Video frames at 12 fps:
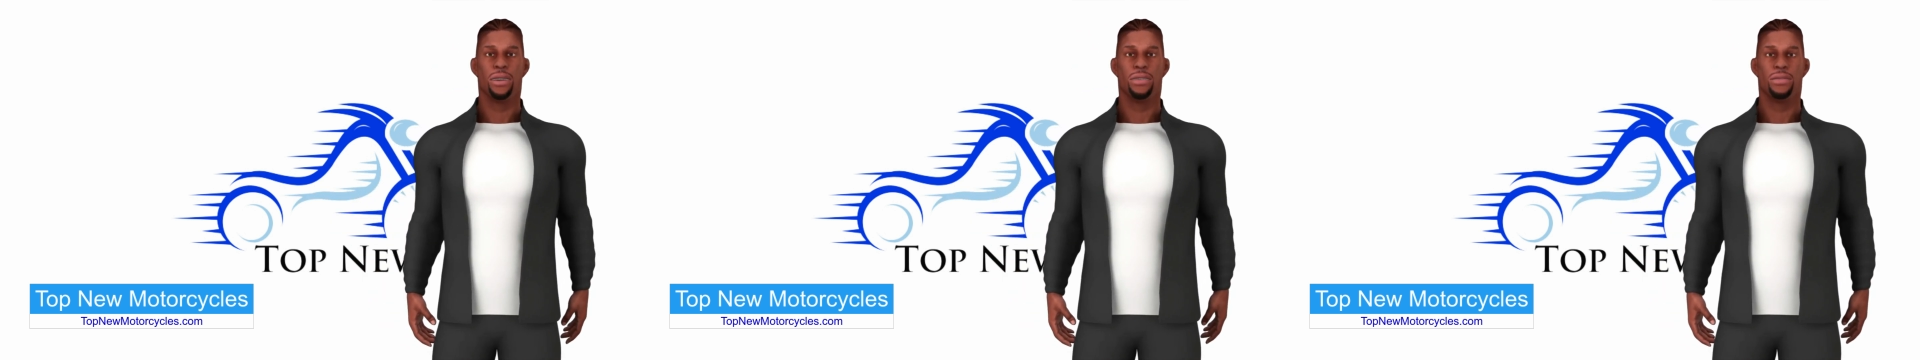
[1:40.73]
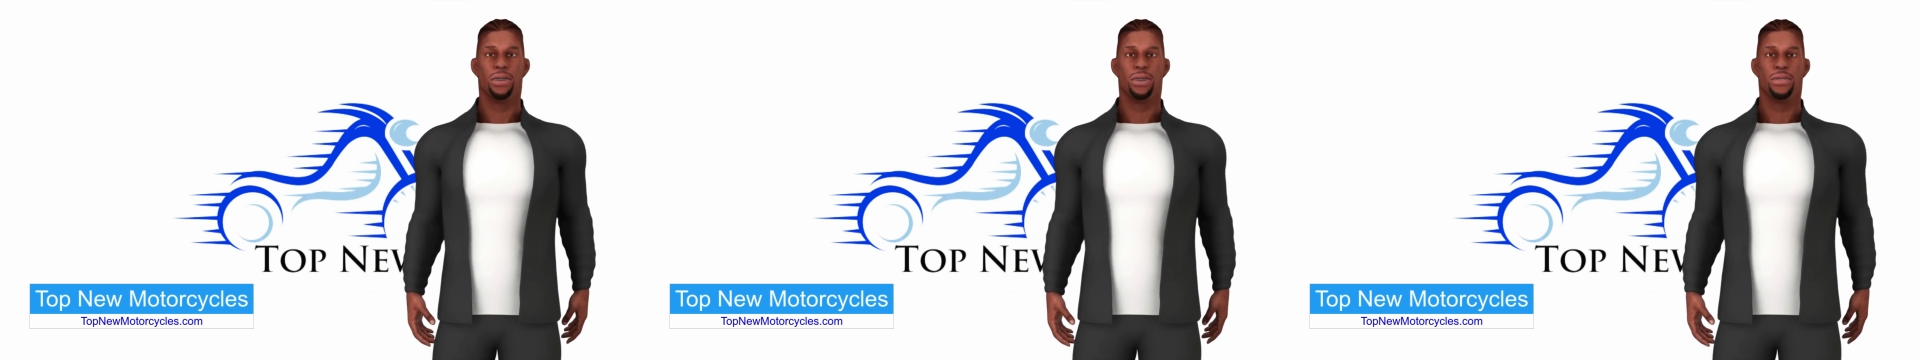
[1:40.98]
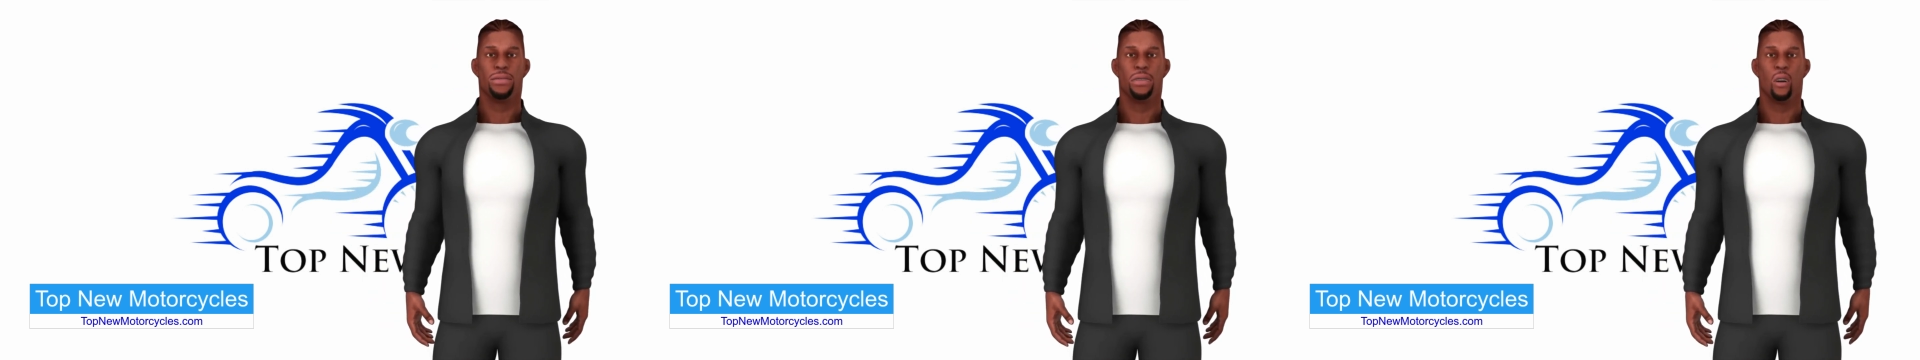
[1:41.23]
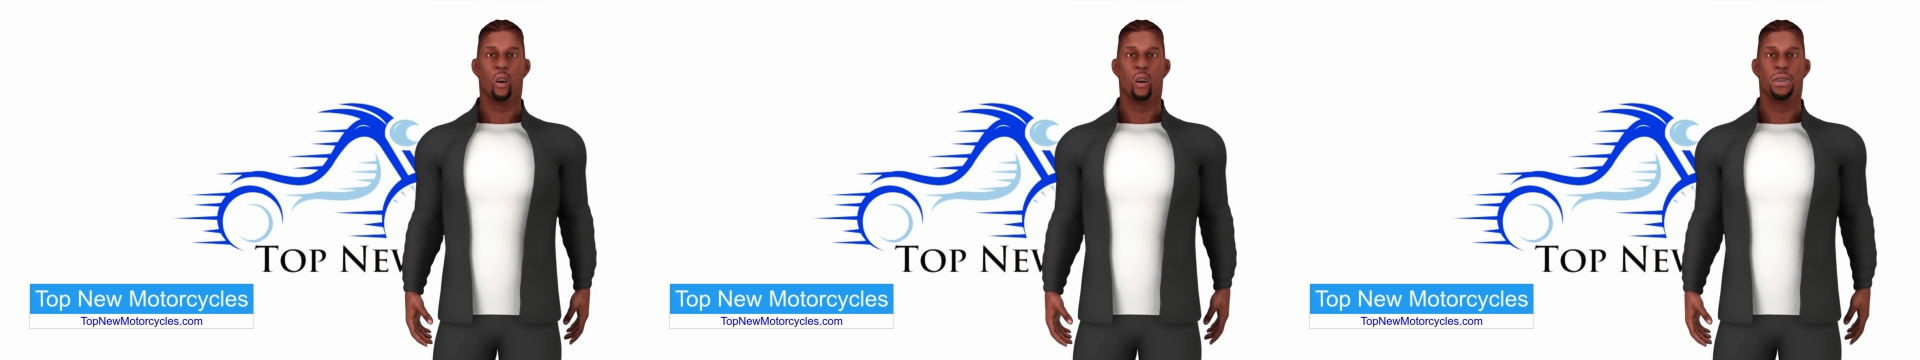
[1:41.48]
while
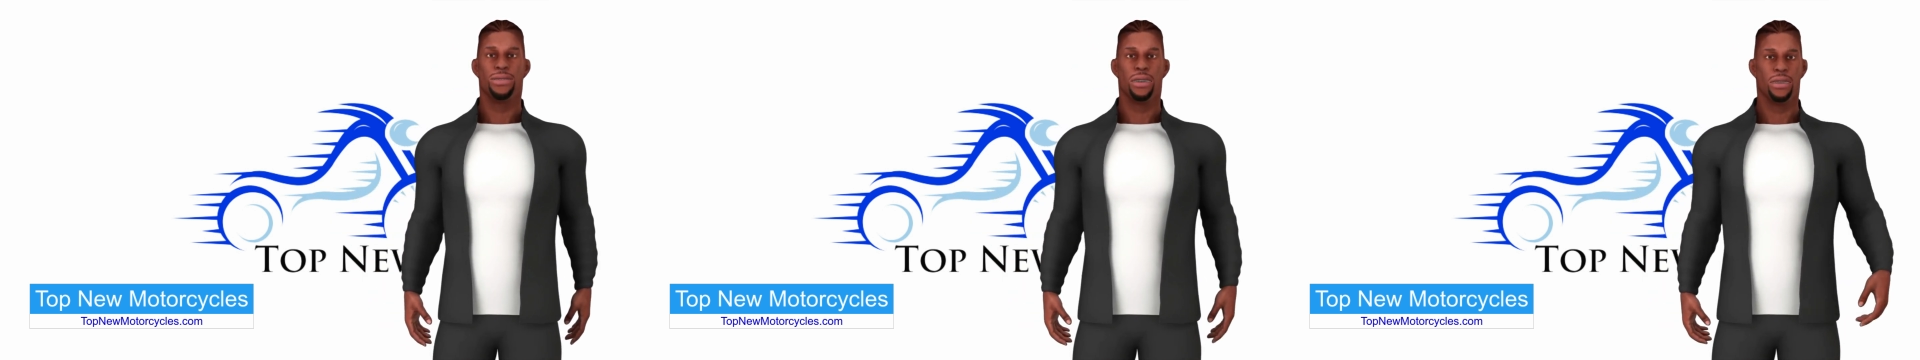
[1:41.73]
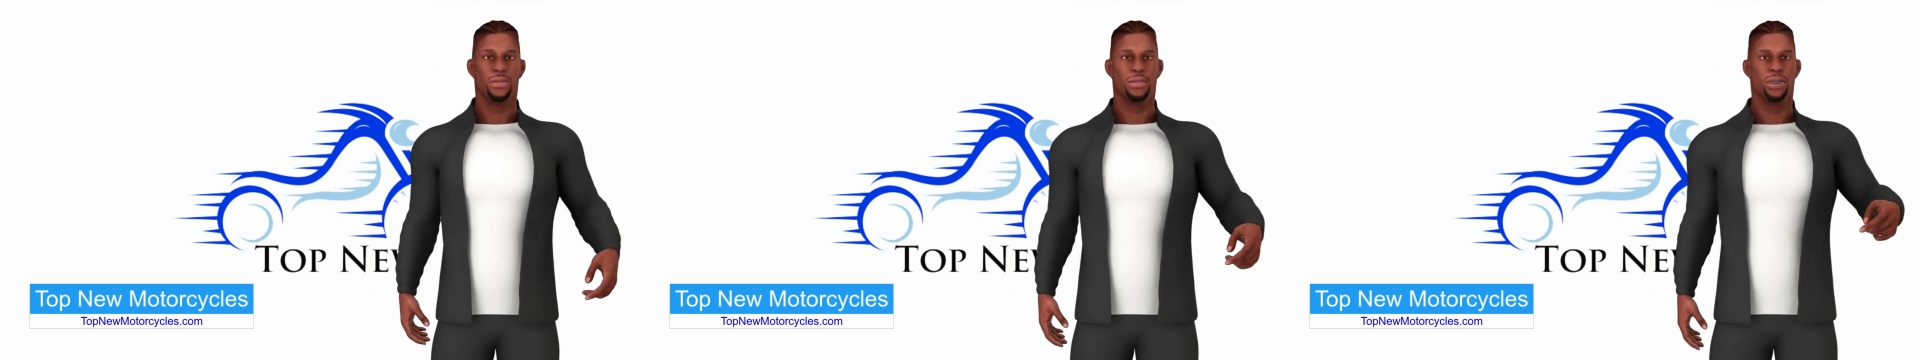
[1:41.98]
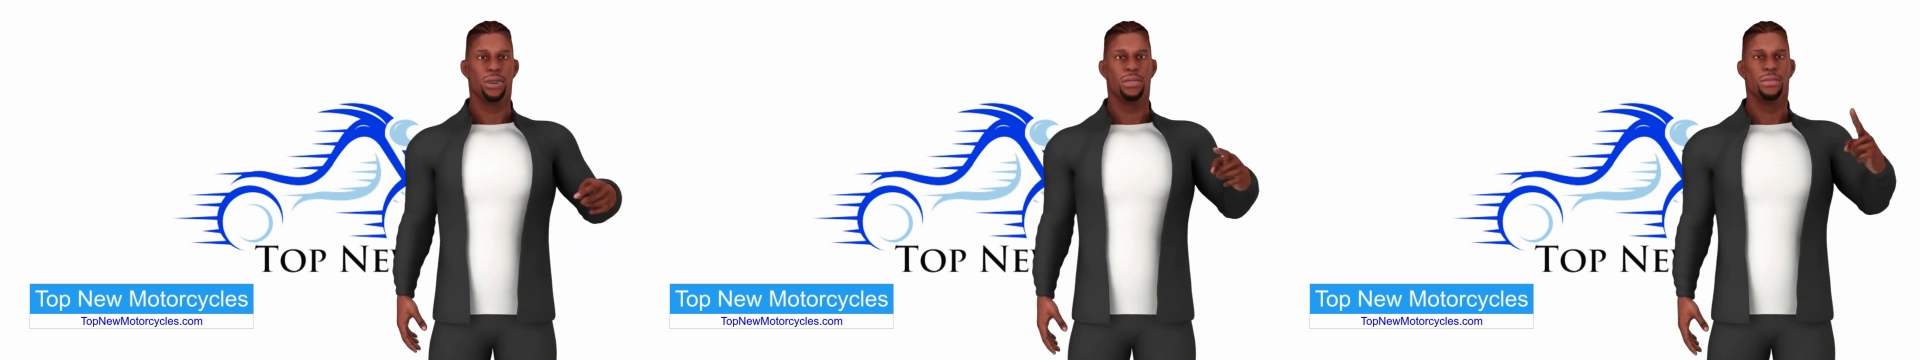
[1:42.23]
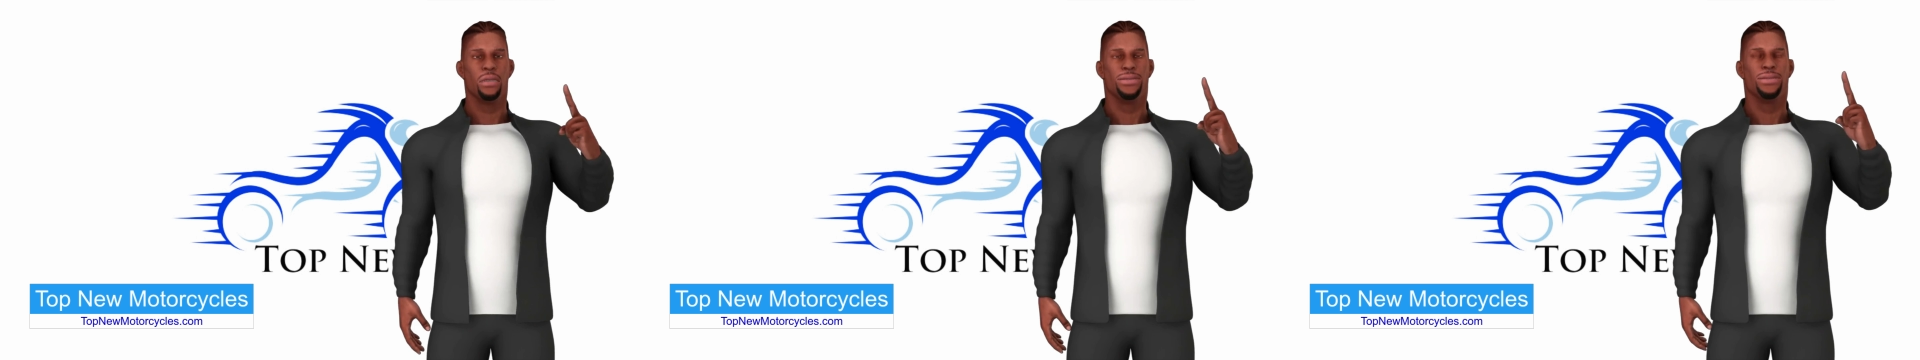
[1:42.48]
riding an electric
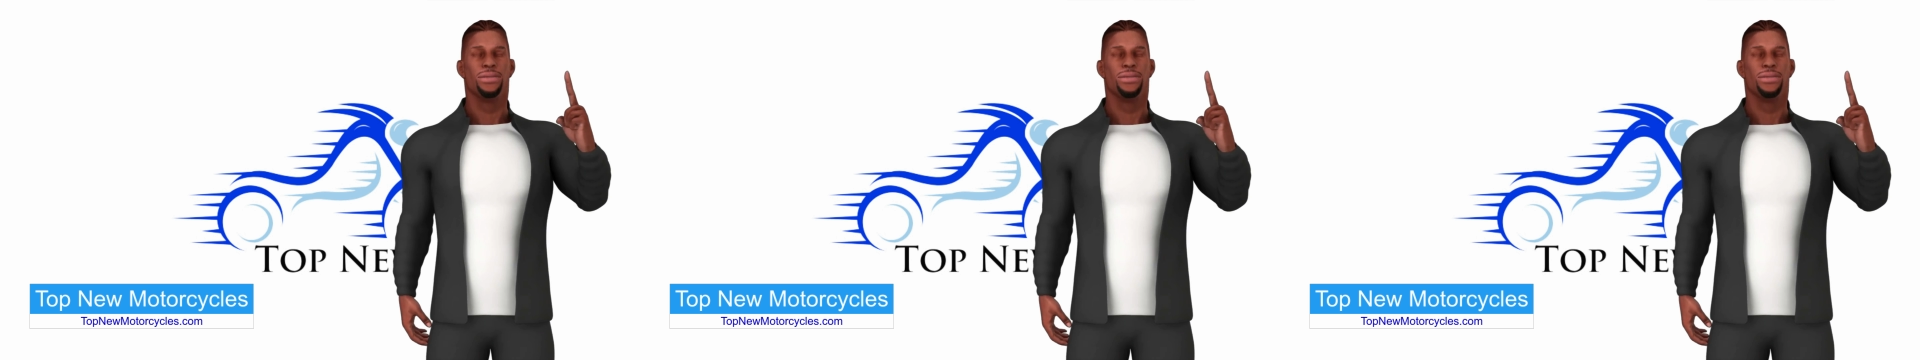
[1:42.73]
unicycle.